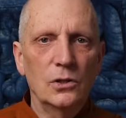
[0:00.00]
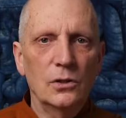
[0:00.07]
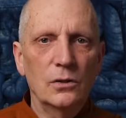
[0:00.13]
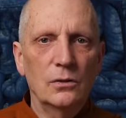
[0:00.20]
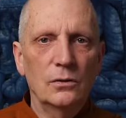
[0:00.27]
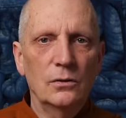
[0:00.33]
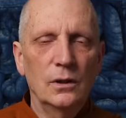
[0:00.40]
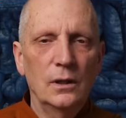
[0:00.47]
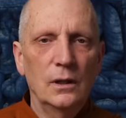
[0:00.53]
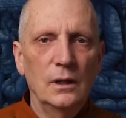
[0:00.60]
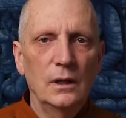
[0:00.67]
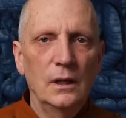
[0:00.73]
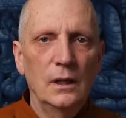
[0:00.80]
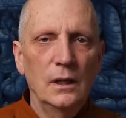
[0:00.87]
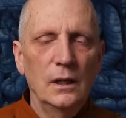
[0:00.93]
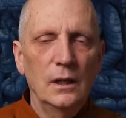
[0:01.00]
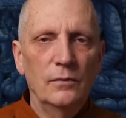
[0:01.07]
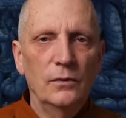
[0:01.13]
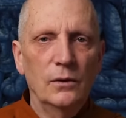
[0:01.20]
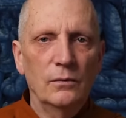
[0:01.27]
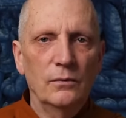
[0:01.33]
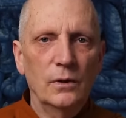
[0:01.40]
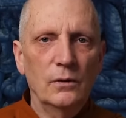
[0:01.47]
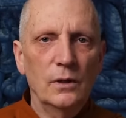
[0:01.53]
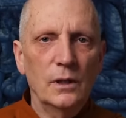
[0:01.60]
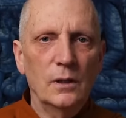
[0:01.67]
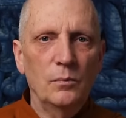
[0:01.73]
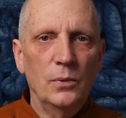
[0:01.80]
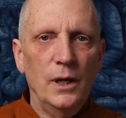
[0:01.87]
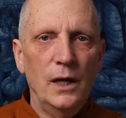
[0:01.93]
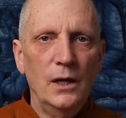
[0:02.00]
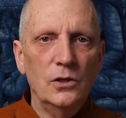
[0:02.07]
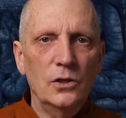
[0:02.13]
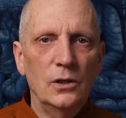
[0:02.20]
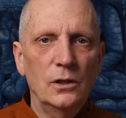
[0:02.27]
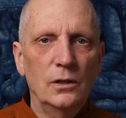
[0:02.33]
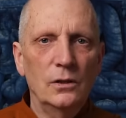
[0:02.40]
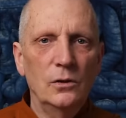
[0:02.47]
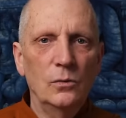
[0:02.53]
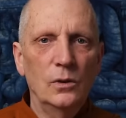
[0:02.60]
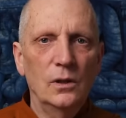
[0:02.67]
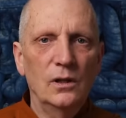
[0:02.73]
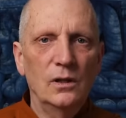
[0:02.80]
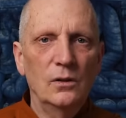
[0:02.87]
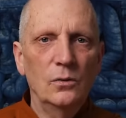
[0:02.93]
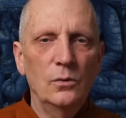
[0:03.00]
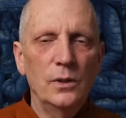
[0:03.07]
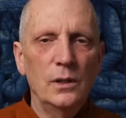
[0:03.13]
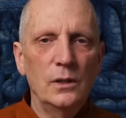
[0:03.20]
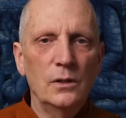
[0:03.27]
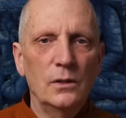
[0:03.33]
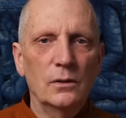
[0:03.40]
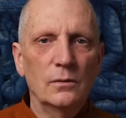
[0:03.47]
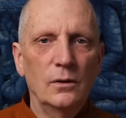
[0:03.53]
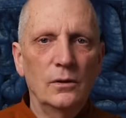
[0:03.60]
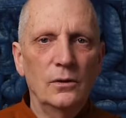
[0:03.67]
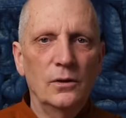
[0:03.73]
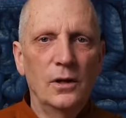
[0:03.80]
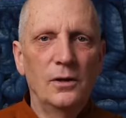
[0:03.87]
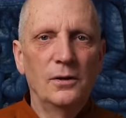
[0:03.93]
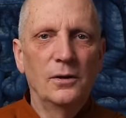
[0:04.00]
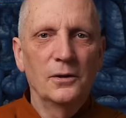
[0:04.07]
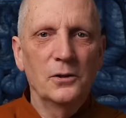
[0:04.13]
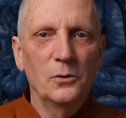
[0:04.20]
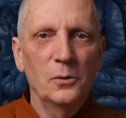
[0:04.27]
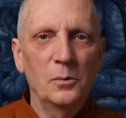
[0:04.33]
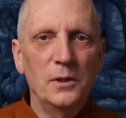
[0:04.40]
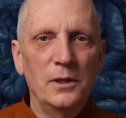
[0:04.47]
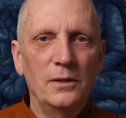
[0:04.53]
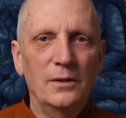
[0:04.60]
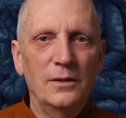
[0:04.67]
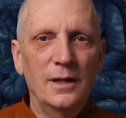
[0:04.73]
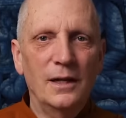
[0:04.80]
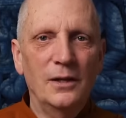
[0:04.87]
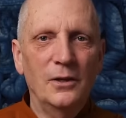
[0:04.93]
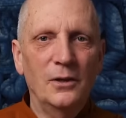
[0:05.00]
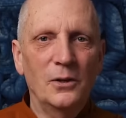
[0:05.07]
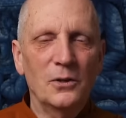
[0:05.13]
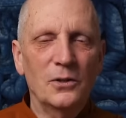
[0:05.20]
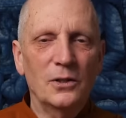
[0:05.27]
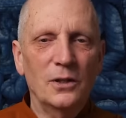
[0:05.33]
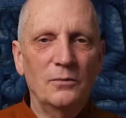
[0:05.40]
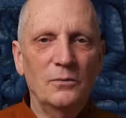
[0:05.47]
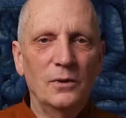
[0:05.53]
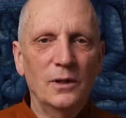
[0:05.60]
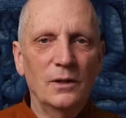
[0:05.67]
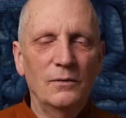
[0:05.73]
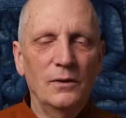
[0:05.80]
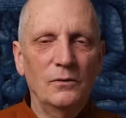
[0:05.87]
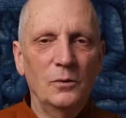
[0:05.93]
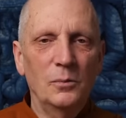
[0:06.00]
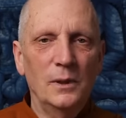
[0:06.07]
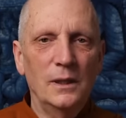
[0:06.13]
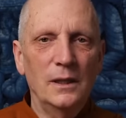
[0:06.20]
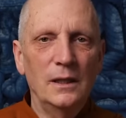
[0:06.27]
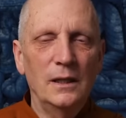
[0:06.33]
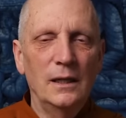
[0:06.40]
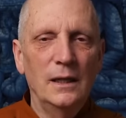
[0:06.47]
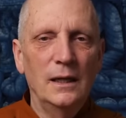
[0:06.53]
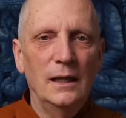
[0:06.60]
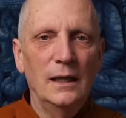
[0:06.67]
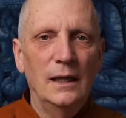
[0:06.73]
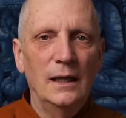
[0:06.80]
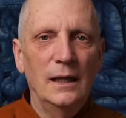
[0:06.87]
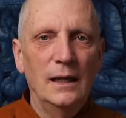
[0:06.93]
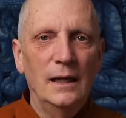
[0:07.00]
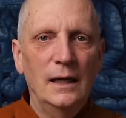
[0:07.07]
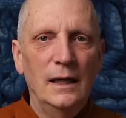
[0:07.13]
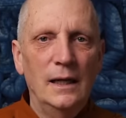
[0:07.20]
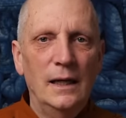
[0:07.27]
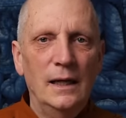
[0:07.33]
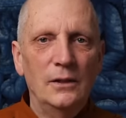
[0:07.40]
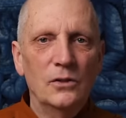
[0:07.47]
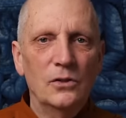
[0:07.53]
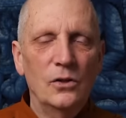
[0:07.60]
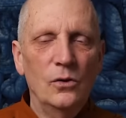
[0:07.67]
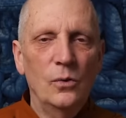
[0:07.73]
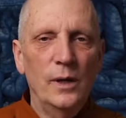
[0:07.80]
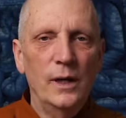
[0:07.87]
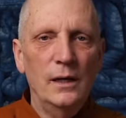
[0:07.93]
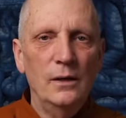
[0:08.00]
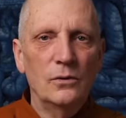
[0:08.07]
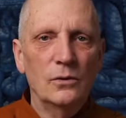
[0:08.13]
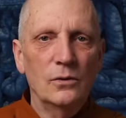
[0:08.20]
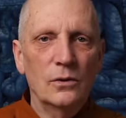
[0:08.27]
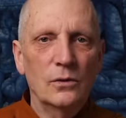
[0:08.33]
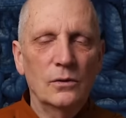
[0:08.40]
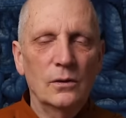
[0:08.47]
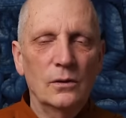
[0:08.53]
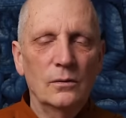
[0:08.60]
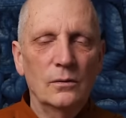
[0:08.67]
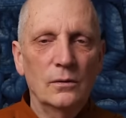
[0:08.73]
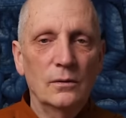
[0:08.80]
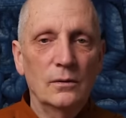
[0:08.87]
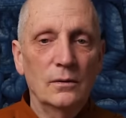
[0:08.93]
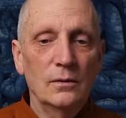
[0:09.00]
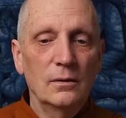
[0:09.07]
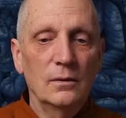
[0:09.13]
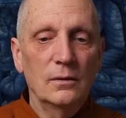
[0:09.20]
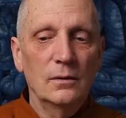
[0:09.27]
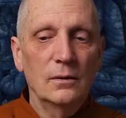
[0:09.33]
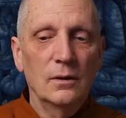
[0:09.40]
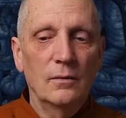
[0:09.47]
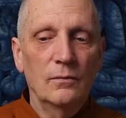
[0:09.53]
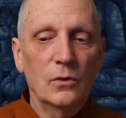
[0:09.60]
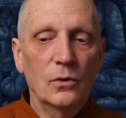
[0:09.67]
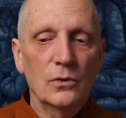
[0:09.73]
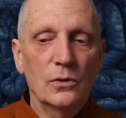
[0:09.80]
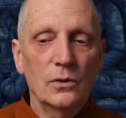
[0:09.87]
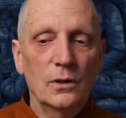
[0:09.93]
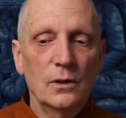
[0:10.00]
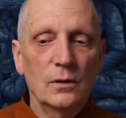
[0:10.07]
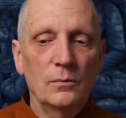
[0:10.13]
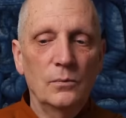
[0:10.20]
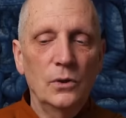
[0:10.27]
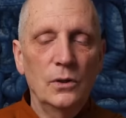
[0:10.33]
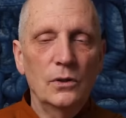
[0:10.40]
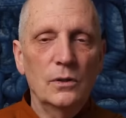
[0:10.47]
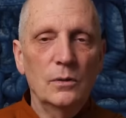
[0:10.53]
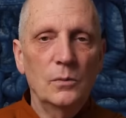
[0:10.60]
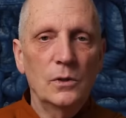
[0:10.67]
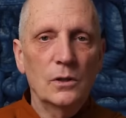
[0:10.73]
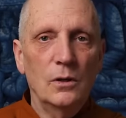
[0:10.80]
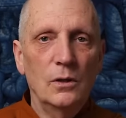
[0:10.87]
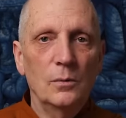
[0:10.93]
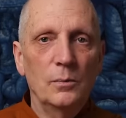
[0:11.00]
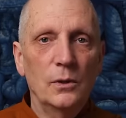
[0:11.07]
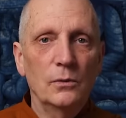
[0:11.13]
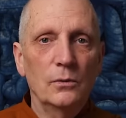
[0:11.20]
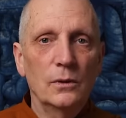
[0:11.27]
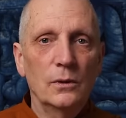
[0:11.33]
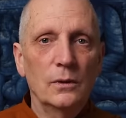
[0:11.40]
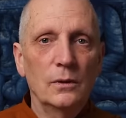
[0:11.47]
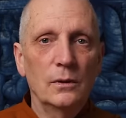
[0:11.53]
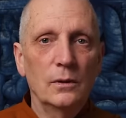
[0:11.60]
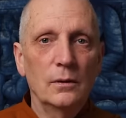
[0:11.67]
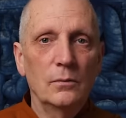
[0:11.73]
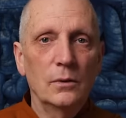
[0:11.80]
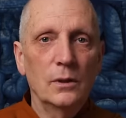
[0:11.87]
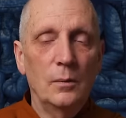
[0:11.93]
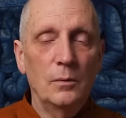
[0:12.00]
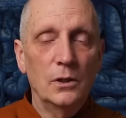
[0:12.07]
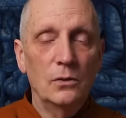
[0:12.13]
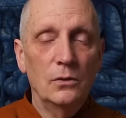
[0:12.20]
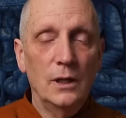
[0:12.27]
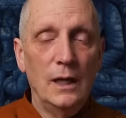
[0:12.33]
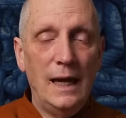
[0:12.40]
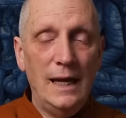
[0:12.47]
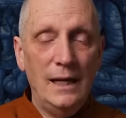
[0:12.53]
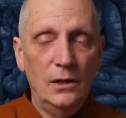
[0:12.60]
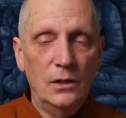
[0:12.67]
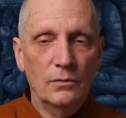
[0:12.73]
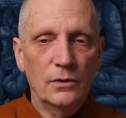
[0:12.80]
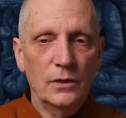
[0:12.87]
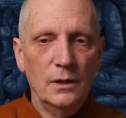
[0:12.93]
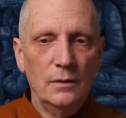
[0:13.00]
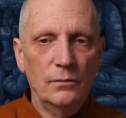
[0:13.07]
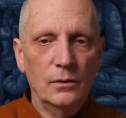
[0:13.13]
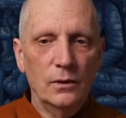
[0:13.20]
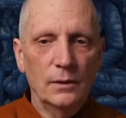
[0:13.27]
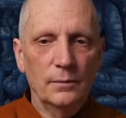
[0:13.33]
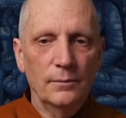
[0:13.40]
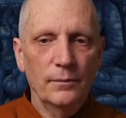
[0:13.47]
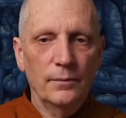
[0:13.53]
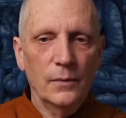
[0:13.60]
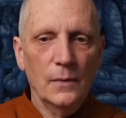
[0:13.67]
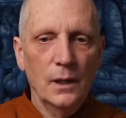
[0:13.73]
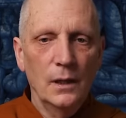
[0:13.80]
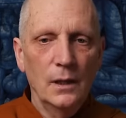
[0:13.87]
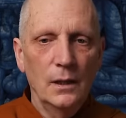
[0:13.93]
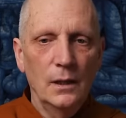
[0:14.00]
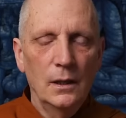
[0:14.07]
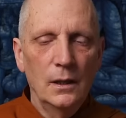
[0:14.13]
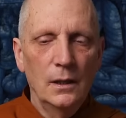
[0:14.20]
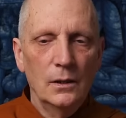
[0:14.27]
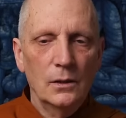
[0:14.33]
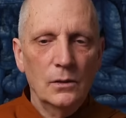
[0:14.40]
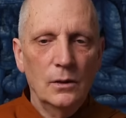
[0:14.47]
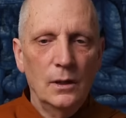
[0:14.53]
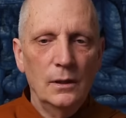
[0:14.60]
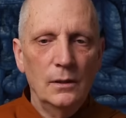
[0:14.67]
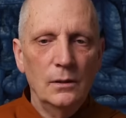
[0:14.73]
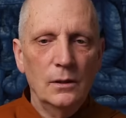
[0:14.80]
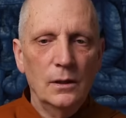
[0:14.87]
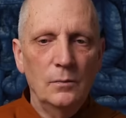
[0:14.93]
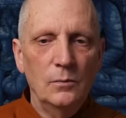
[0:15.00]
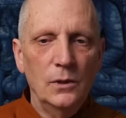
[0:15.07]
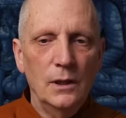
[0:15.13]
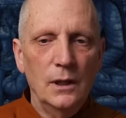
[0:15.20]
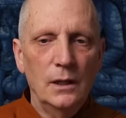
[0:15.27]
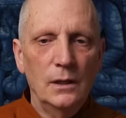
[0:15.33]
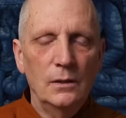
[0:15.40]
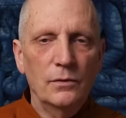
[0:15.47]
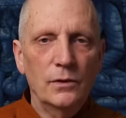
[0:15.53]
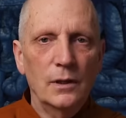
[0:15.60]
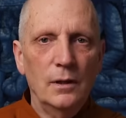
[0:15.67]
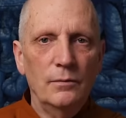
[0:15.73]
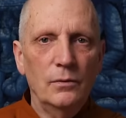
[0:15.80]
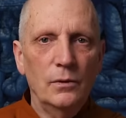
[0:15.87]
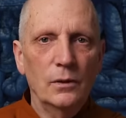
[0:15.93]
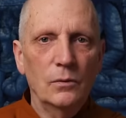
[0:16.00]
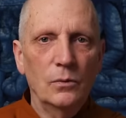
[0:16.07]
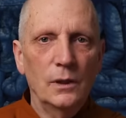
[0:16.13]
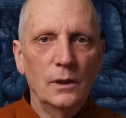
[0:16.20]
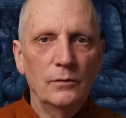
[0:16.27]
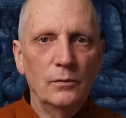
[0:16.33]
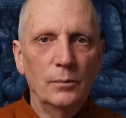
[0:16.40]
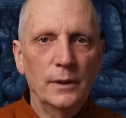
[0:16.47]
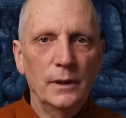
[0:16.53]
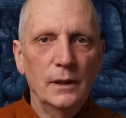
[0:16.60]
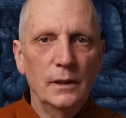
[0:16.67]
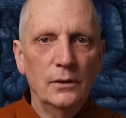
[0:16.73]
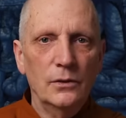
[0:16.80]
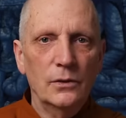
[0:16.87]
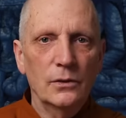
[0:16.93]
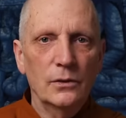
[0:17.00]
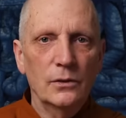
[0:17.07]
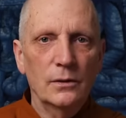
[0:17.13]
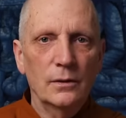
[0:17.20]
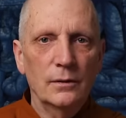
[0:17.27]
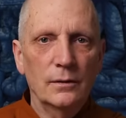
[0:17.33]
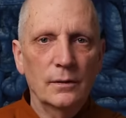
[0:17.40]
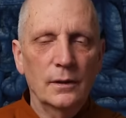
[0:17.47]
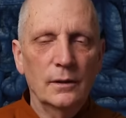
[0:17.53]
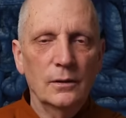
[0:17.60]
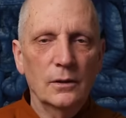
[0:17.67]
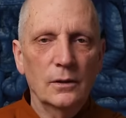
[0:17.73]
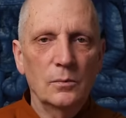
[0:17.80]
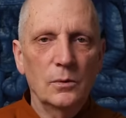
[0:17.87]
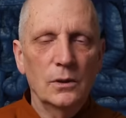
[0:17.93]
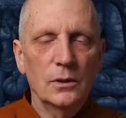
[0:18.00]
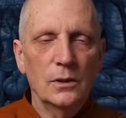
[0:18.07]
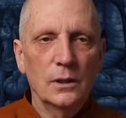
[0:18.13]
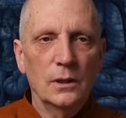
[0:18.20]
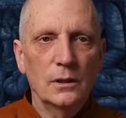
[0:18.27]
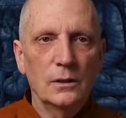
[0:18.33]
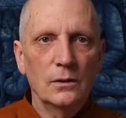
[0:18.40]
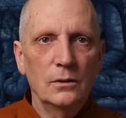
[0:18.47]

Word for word: So if you're very compassionate, you will always oh, you will be taking on the suffering of everybody, and there's no way out. So the, of course, uh, Buddhism is all about coming to the end of suffering. So how do you come to the end of suffering while everybody else is experiencing it?